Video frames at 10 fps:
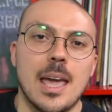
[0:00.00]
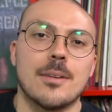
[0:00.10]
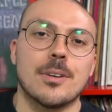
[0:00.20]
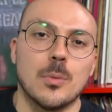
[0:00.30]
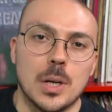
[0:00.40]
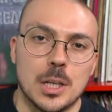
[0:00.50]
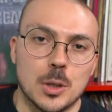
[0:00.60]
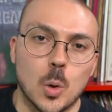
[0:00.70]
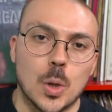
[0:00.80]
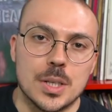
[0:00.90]
Hey everyone
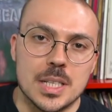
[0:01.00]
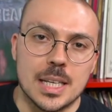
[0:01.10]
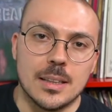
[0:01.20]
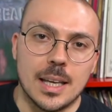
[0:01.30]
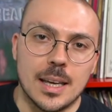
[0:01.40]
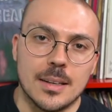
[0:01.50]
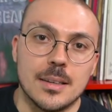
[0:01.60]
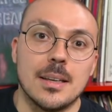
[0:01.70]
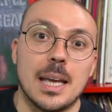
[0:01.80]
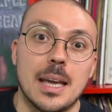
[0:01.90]
in quarantine
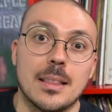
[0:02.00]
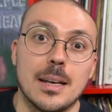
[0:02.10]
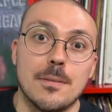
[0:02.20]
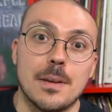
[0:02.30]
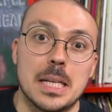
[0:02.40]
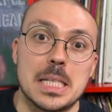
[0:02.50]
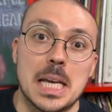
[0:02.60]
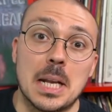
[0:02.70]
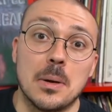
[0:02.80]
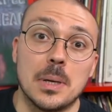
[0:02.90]
land, Anthony
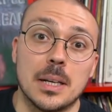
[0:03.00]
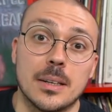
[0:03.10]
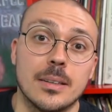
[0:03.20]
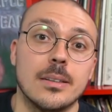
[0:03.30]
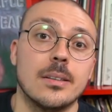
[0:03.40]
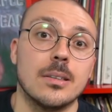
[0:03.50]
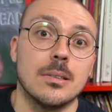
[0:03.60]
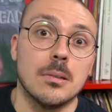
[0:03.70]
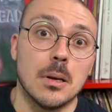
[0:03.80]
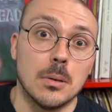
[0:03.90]
Fantano here.
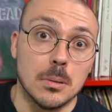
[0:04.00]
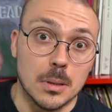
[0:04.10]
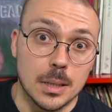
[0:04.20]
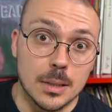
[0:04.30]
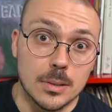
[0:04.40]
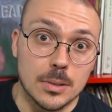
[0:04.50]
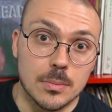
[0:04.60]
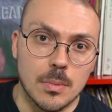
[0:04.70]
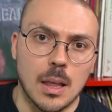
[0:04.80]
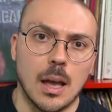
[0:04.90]
You know who it
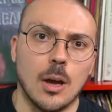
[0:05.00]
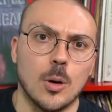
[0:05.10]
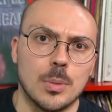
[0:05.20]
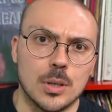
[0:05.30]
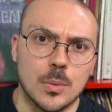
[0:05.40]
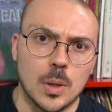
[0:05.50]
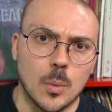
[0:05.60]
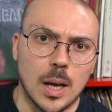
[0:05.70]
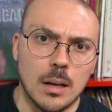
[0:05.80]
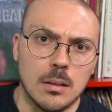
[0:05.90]
is. I hope you're
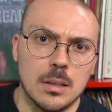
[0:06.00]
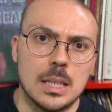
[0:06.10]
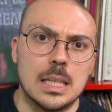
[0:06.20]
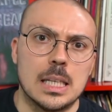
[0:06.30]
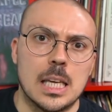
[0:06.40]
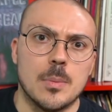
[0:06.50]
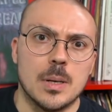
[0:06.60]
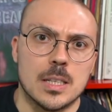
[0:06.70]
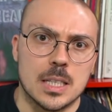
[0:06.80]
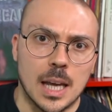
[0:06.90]
doing well,
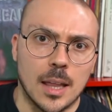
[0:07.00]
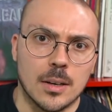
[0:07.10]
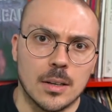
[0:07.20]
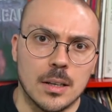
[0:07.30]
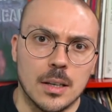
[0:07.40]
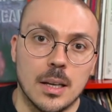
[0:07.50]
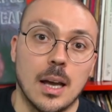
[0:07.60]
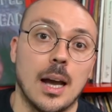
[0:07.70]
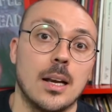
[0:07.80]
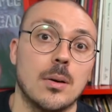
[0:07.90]
keeping it together.
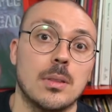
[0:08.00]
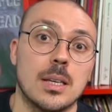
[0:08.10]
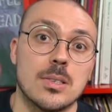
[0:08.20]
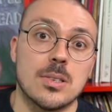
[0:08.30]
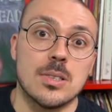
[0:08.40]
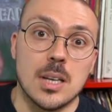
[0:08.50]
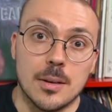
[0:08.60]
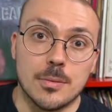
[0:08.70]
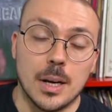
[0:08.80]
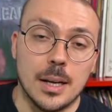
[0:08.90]
I know things are
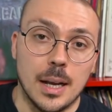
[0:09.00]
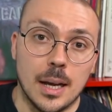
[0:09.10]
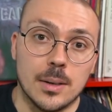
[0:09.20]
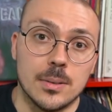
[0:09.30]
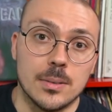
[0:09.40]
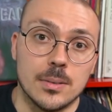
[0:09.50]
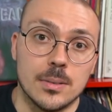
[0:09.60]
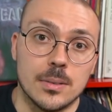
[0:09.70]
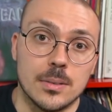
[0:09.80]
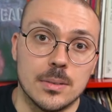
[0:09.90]
tough right now.
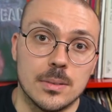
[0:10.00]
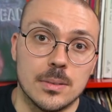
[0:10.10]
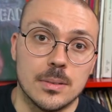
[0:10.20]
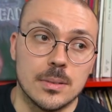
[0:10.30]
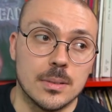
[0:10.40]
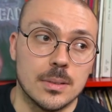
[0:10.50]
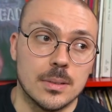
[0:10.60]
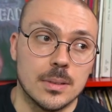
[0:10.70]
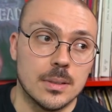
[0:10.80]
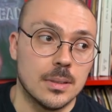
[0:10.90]

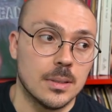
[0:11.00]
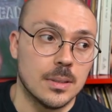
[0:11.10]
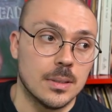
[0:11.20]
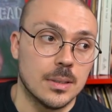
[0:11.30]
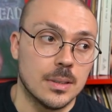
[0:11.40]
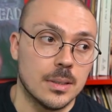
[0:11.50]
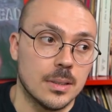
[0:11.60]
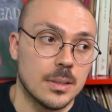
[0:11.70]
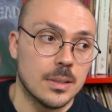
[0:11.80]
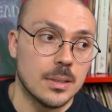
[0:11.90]
And things
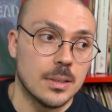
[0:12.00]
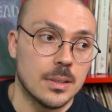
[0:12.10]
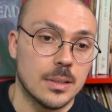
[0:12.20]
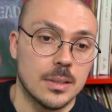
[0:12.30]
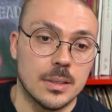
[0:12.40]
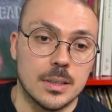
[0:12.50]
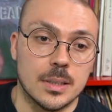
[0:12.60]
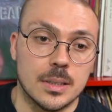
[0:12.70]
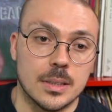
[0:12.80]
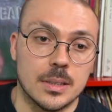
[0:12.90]
during this time
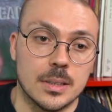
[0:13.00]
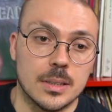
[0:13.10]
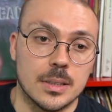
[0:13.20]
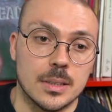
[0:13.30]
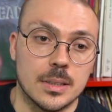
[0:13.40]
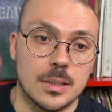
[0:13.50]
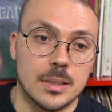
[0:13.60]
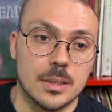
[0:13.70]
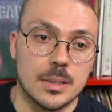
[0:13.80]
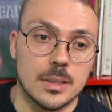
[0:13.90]
can get a little
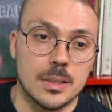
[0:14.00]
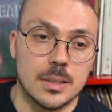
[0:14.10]
bit